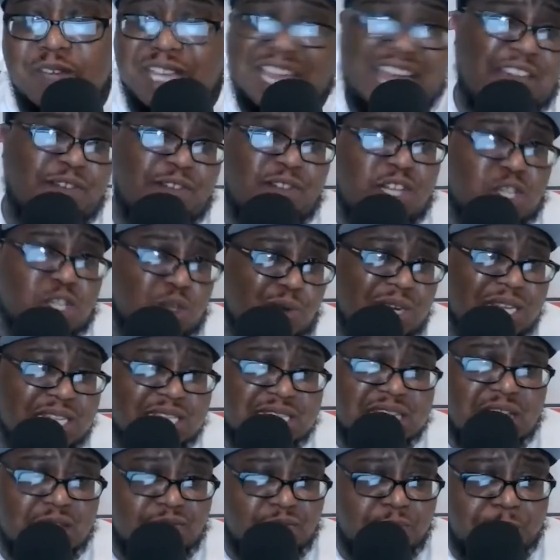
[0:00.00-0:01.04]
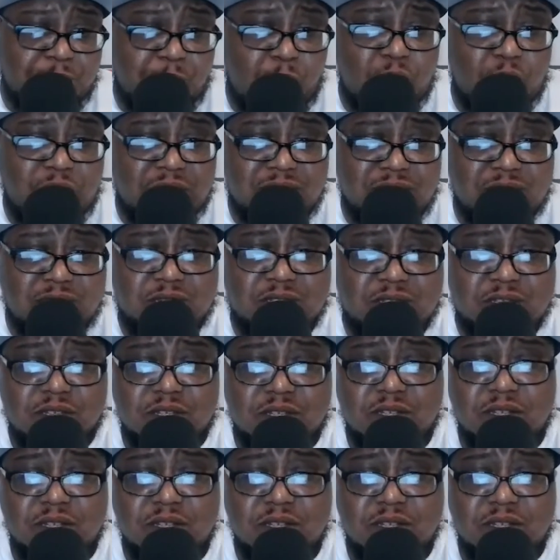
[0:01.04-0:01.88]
gave you 27 points.